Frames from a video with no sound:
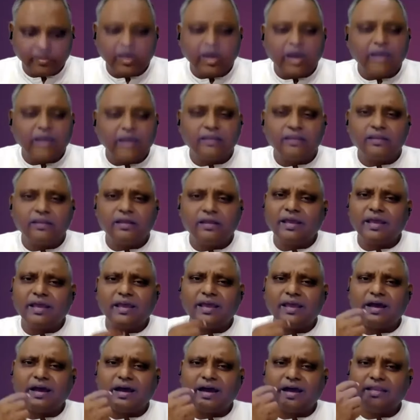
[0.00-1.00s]
I
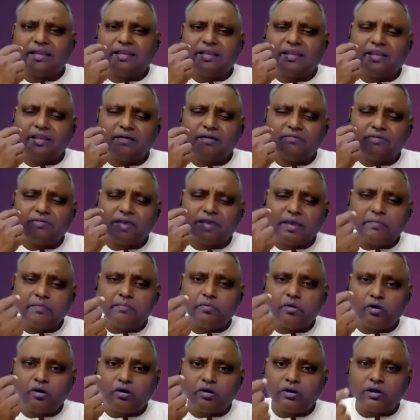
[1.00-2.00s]
love
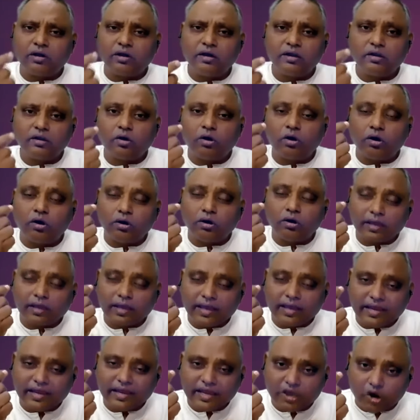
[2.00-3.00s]
him or her or
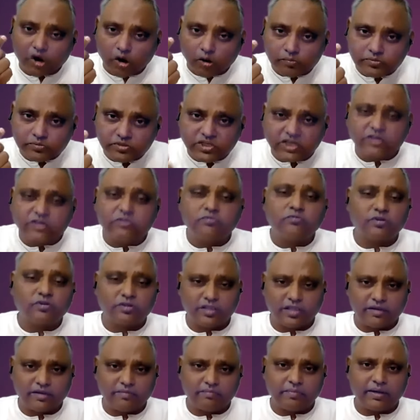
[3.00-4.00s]
any object for
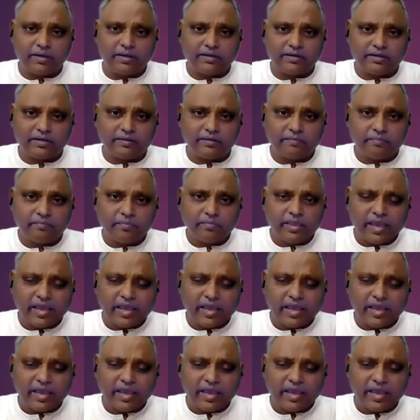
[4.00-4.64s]
that matter,